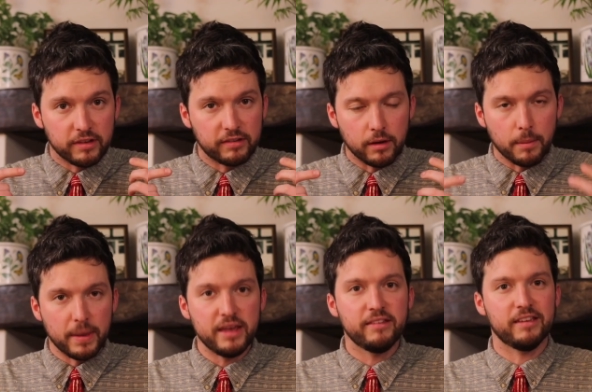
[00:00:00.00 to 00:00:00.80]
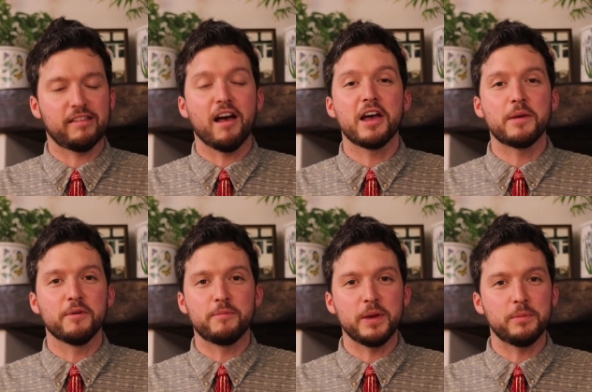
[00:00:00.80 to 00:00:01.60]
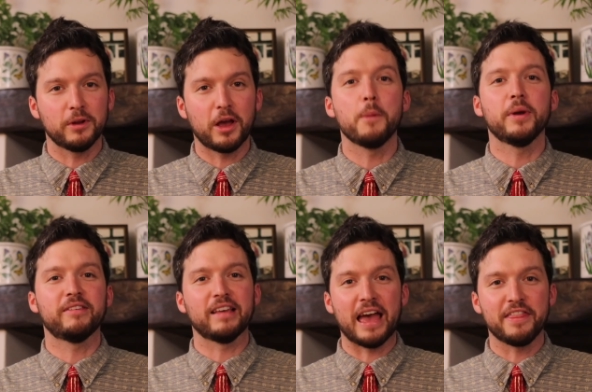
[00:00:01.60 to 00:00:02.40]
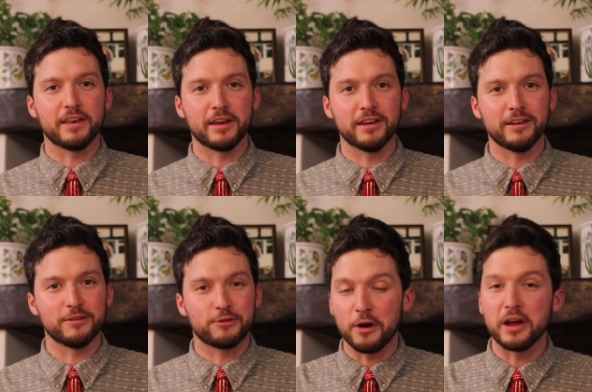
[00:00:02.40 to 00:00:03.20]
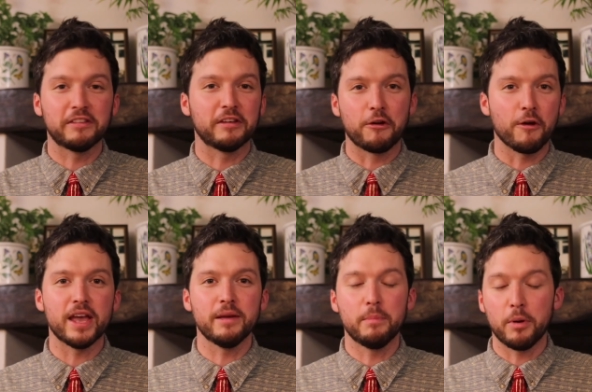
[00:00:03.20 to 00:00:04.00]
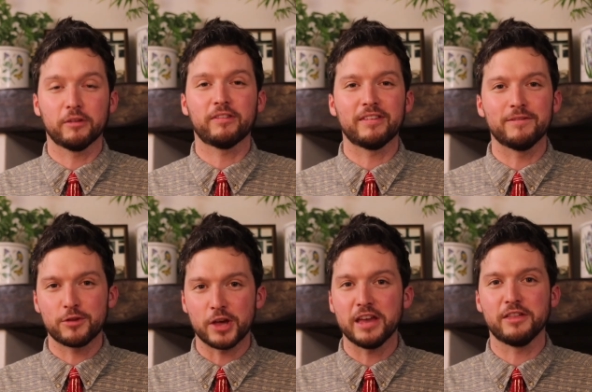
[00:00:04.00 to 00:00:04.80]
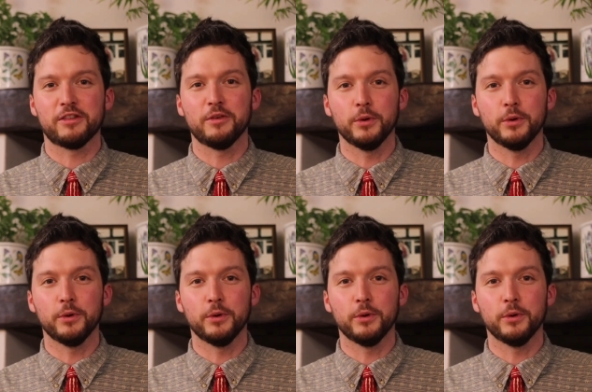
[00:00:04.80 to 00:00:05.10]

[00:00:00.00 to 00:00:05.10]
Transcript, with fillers: this amazing time of people coming together and trying to create positive change in